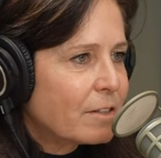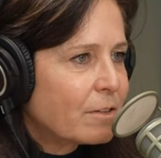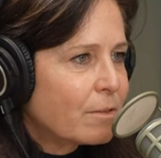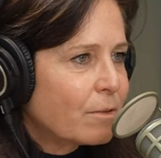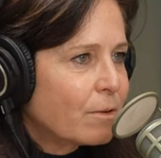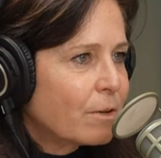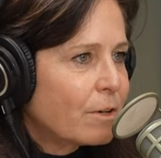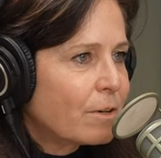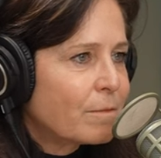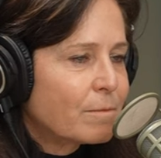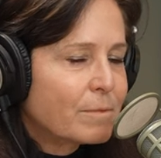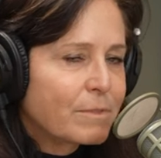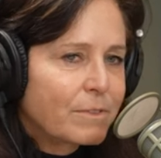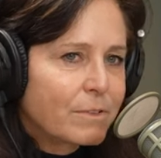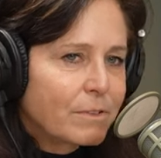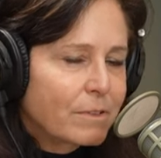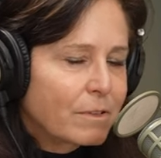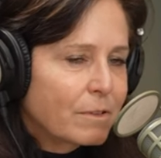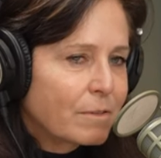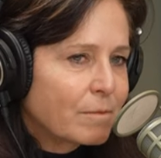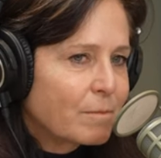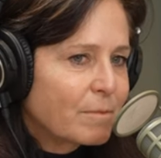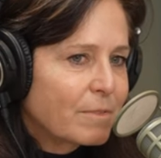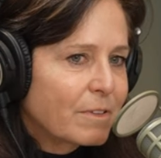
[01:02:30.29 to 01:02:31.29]
or
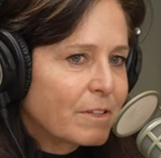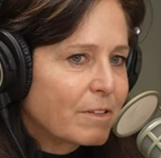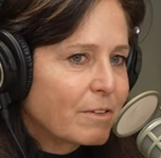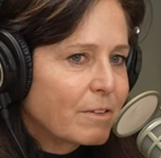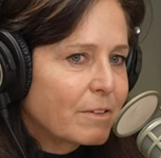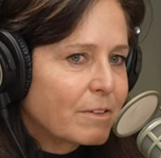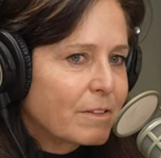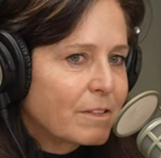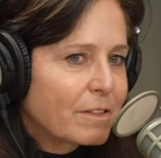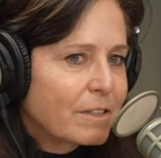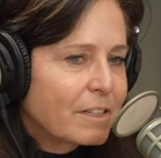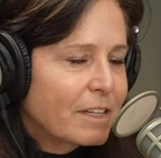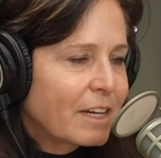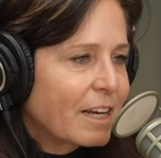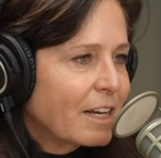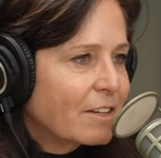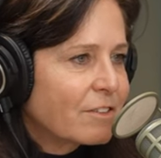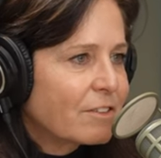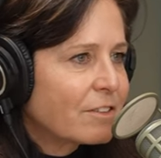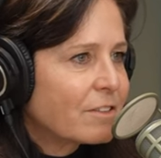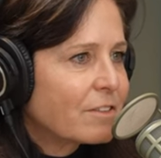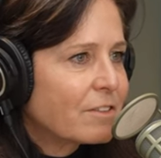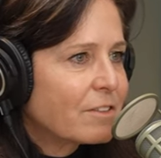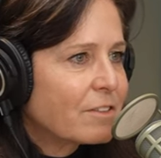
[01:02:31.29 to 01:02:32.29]
your your
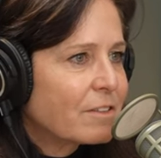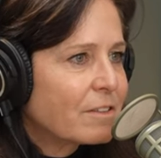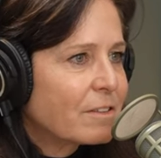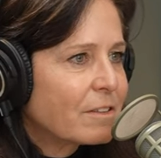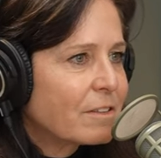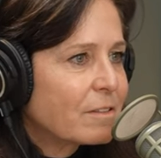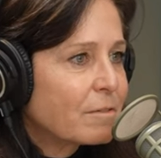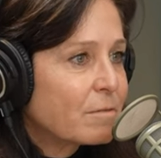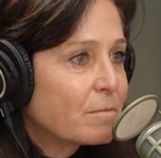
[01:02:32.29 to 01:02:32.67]
connections